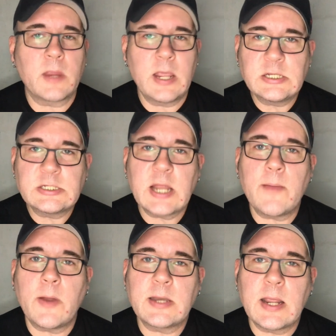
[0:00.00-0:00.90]
each
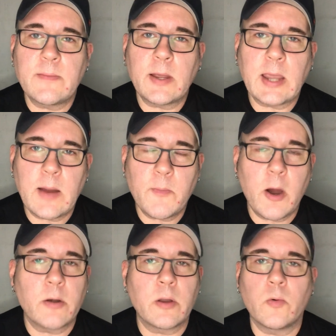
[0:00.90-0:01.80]
time I take my
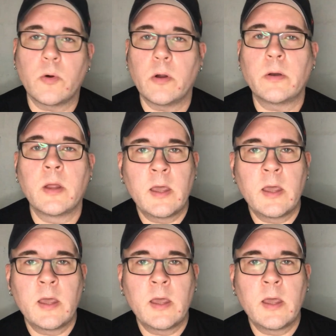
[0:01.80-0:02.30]
camera out into the world.